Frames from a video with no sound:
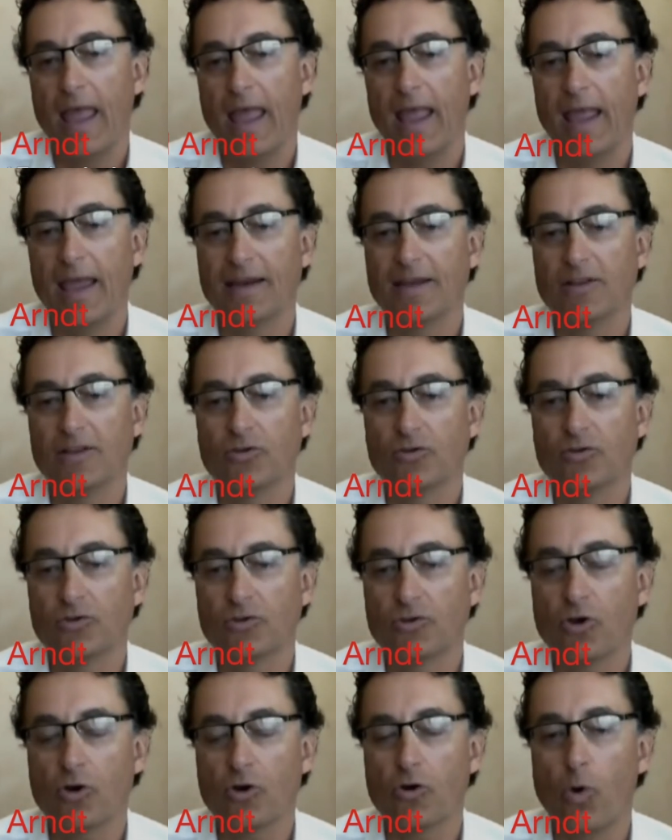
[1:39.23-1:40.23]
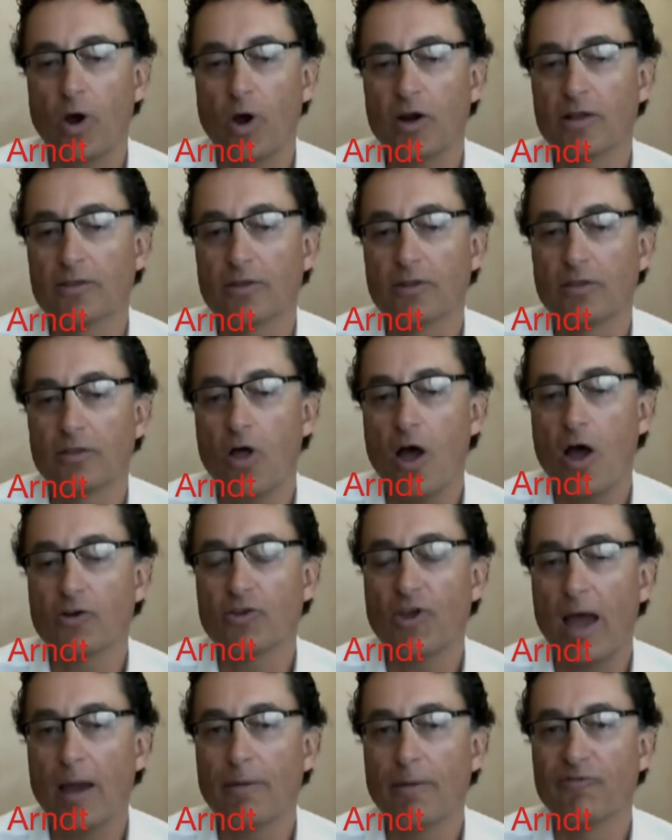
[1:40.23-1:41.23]
And it took quite a
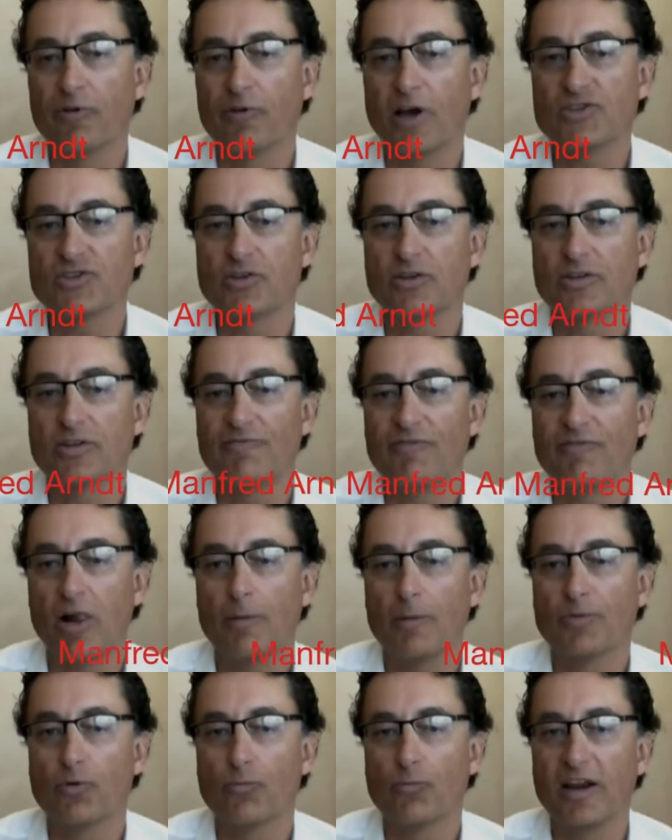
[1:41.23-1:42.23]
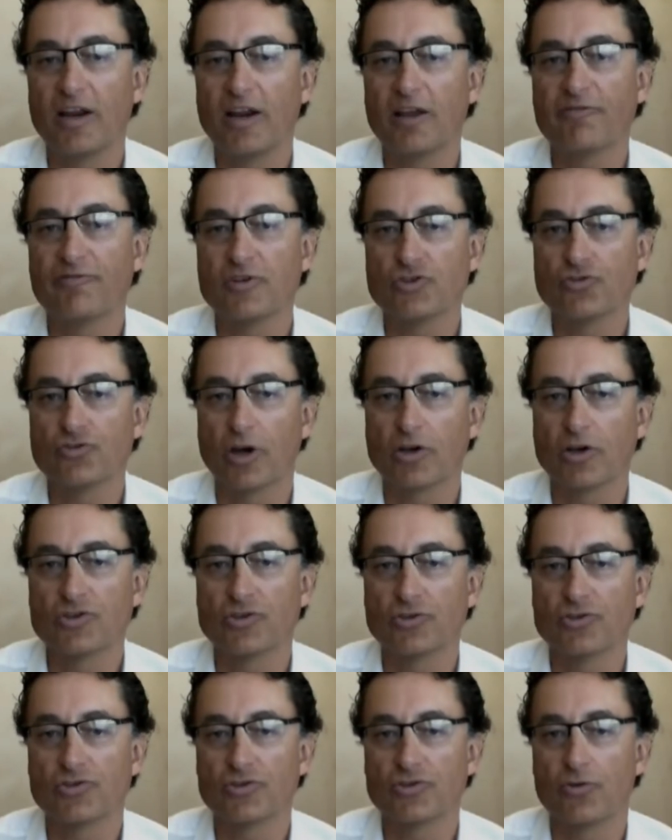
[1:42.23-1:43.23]
long time for us to develop the right
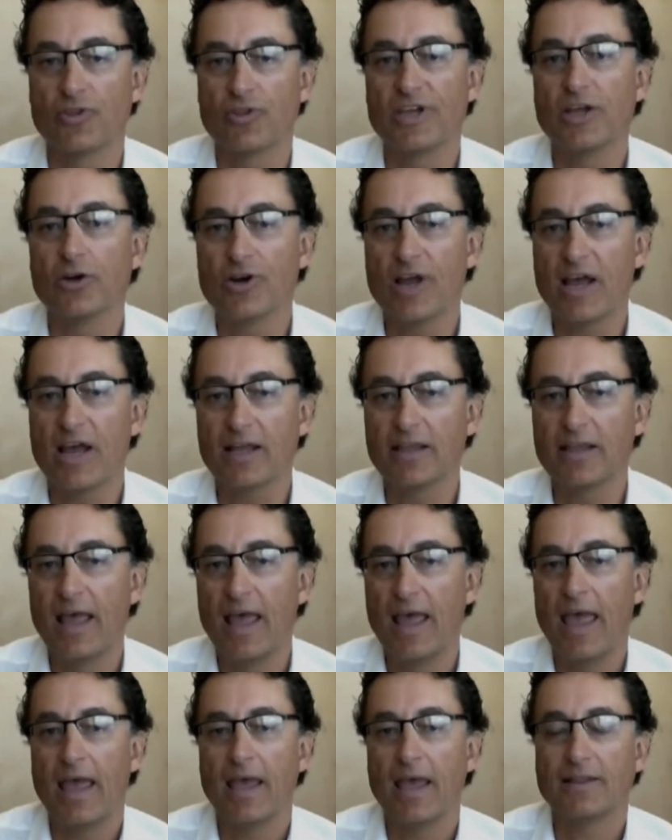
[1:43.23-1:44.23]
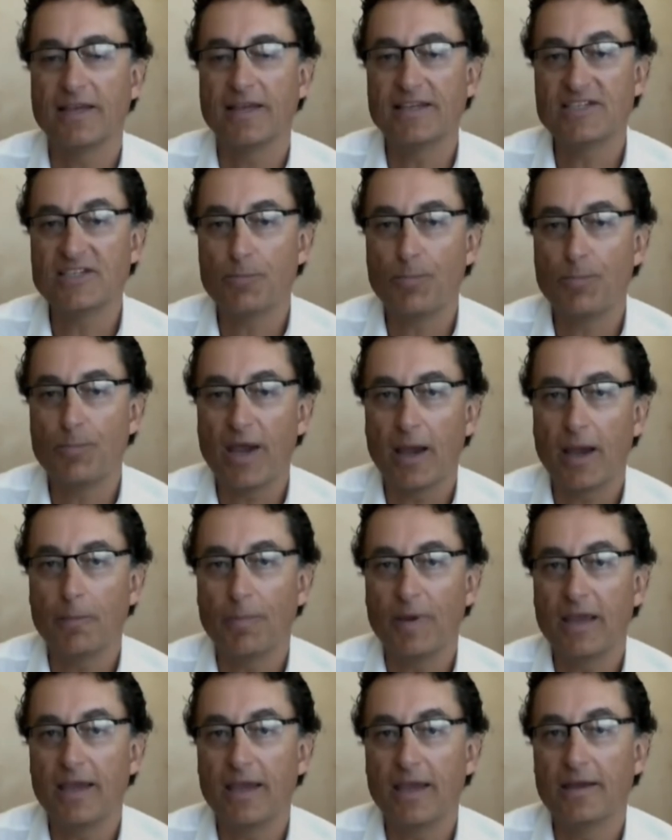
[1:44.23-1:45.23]
infrastructure. So the internet,
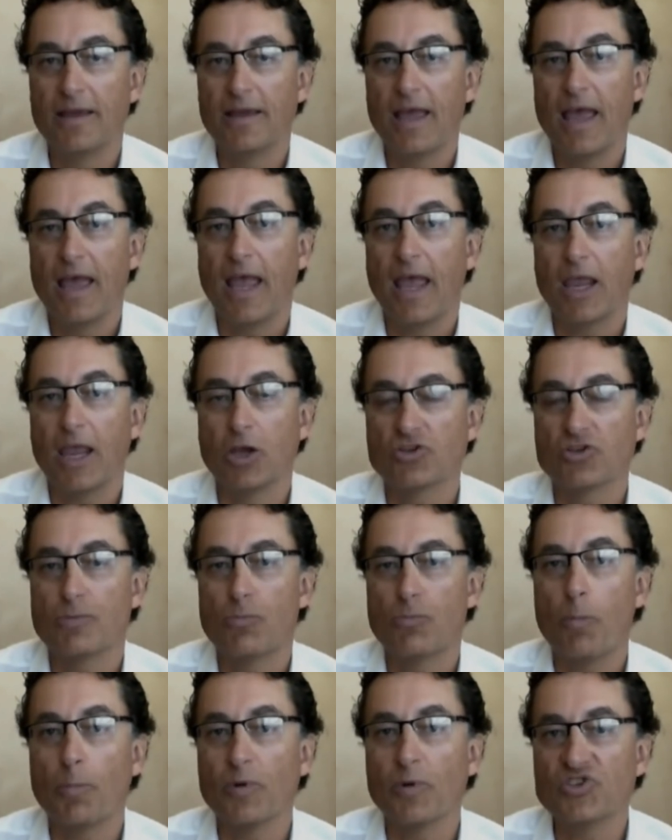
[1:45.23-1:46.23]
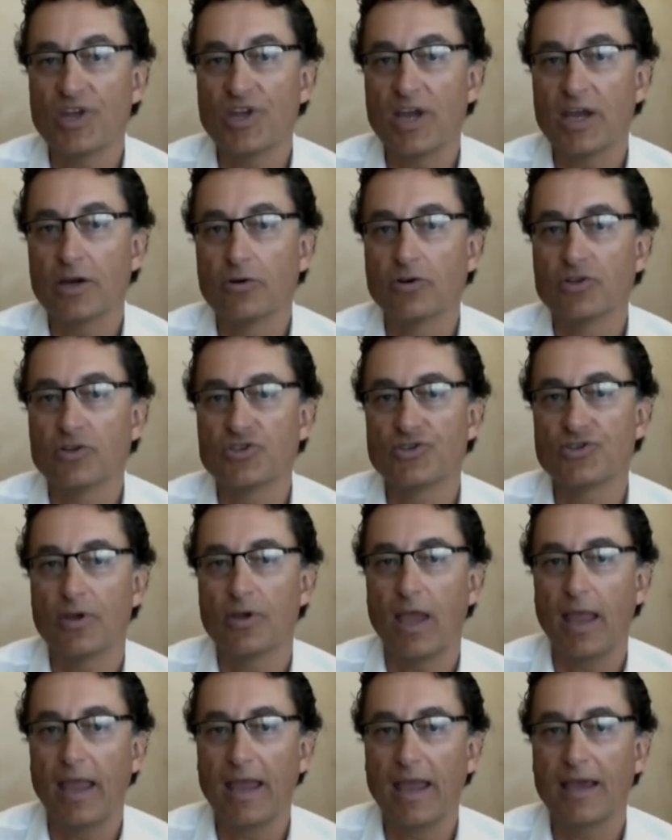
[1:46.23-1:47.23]
TCP/IP, you know, some open
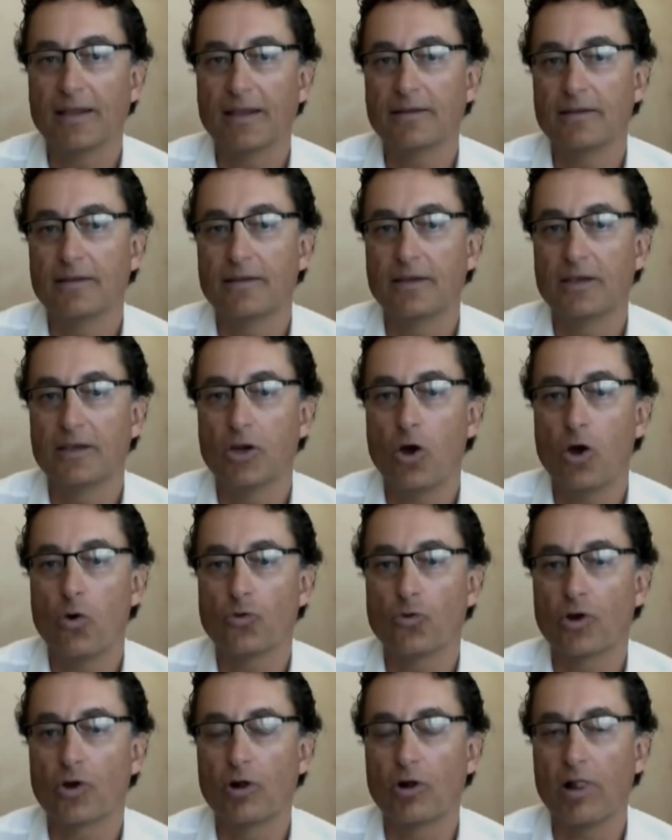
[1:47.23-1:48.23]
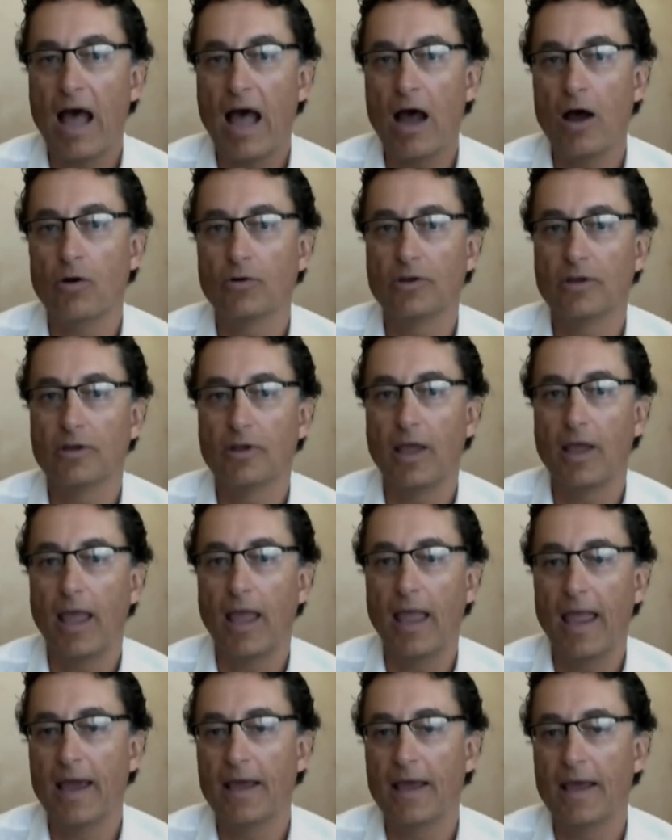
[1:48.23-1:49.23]
standards, and, you know, the cloud,
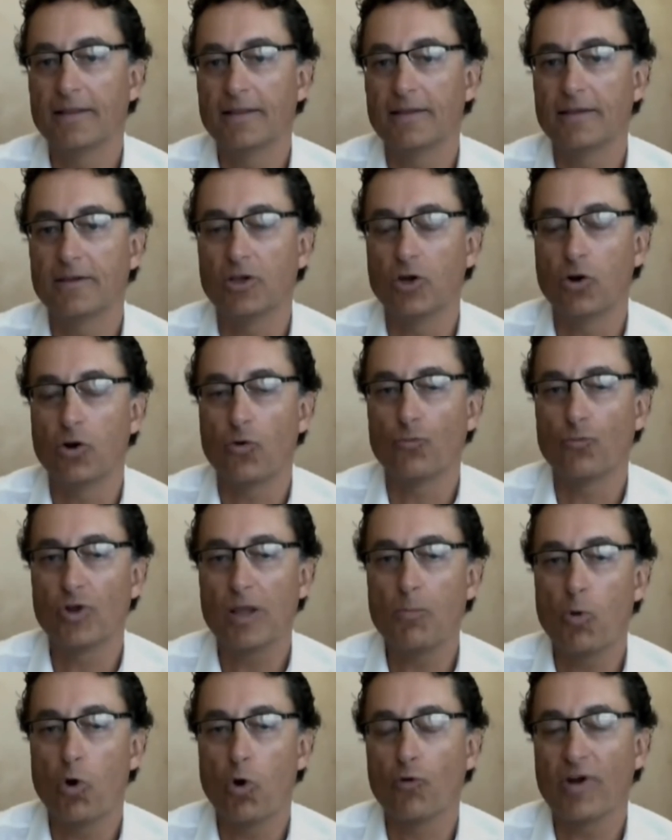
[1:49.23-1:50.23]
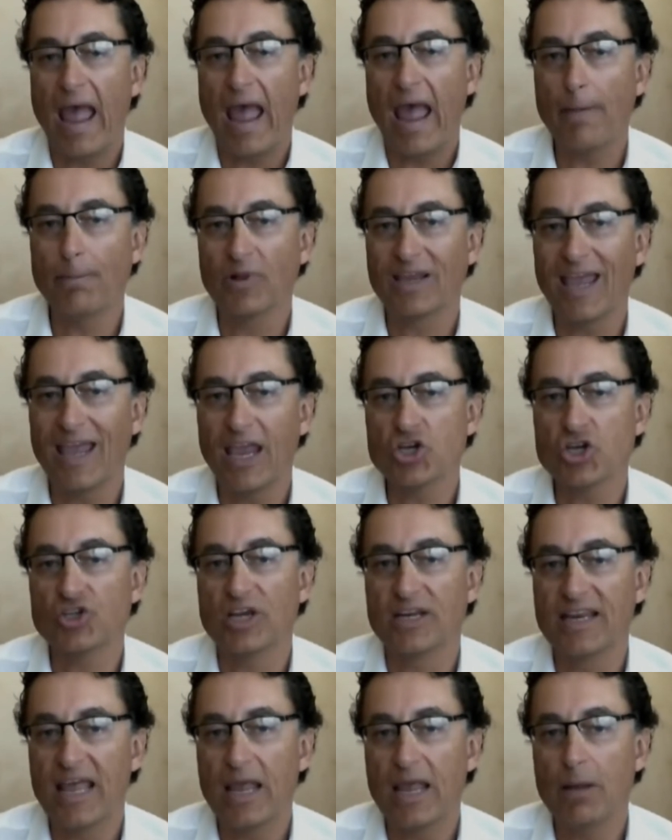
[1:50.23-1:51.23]
and, you know, really more
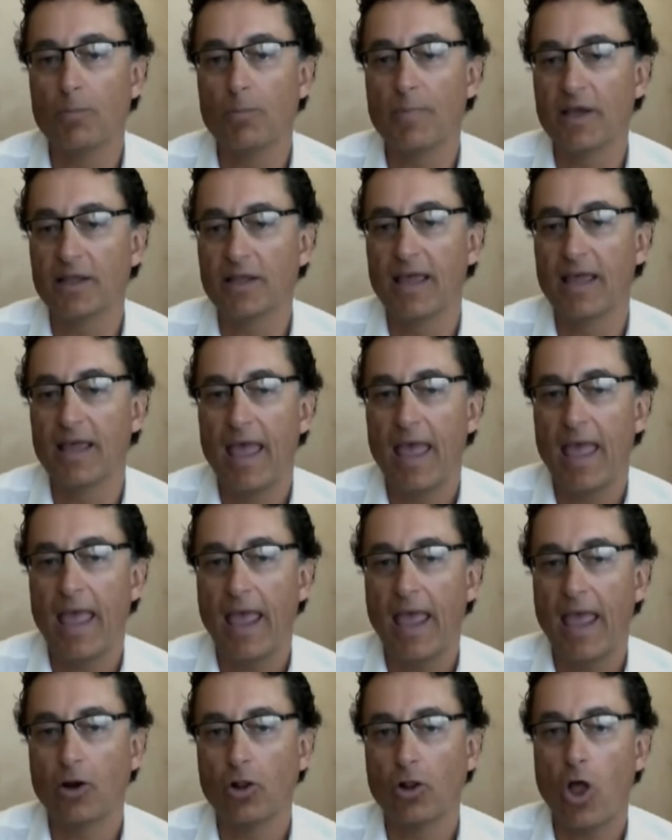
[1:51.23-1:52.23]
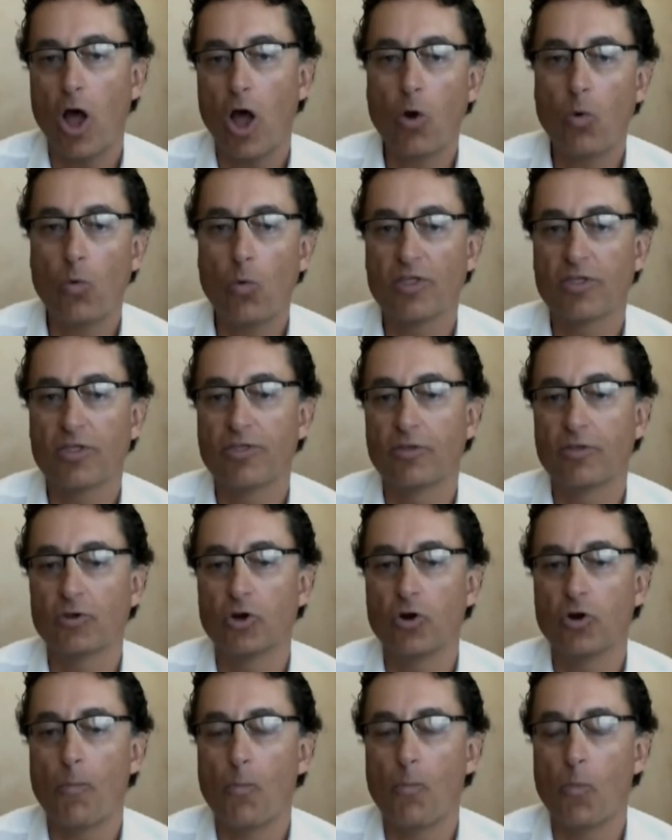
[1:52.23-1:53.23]
application enablement, and along with, you
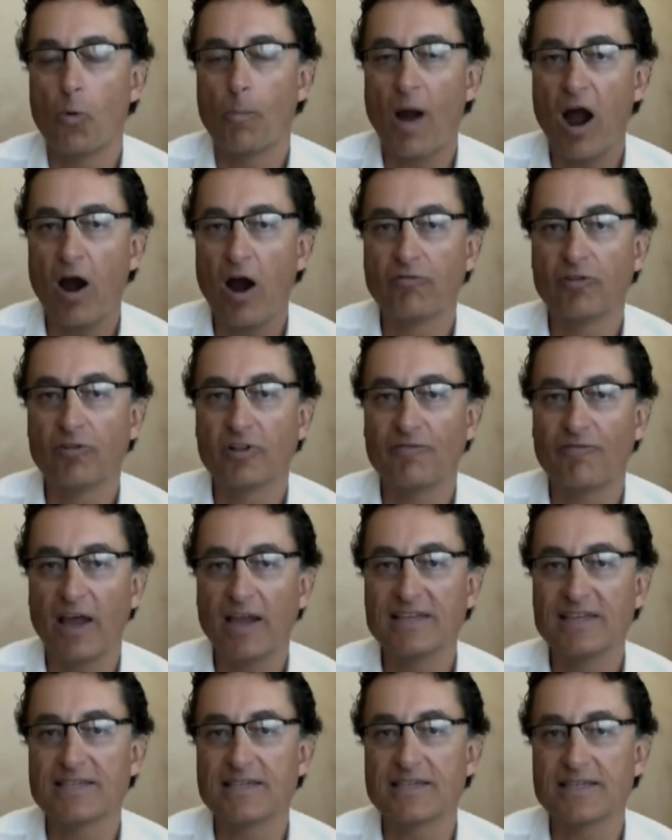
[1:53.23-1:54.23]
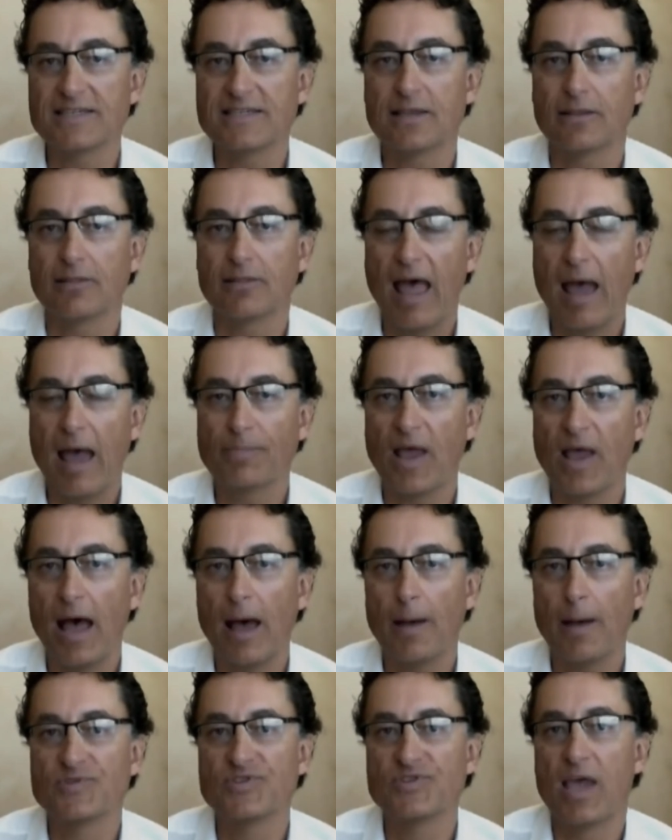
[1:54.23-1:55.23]
know, more powerful devices,
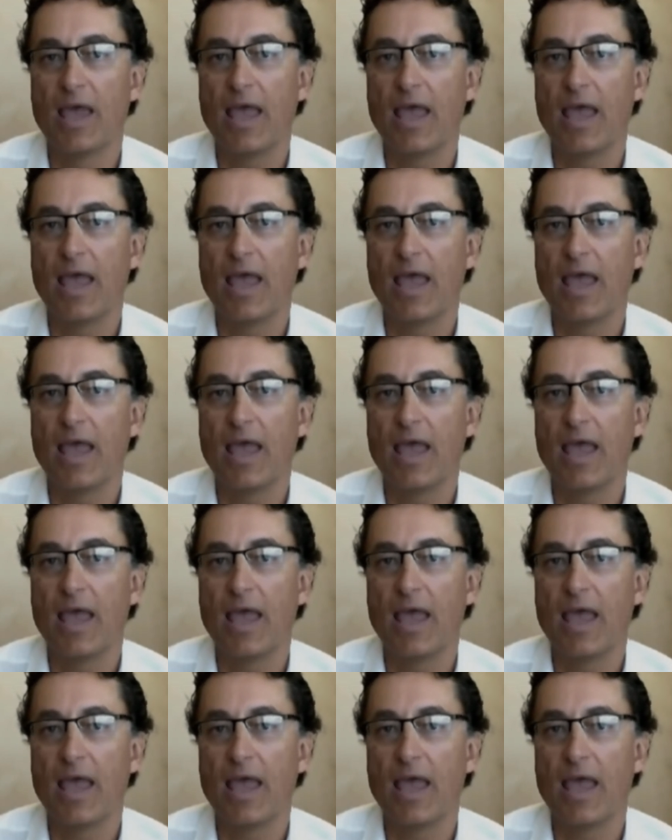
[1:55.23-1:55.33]
laptops,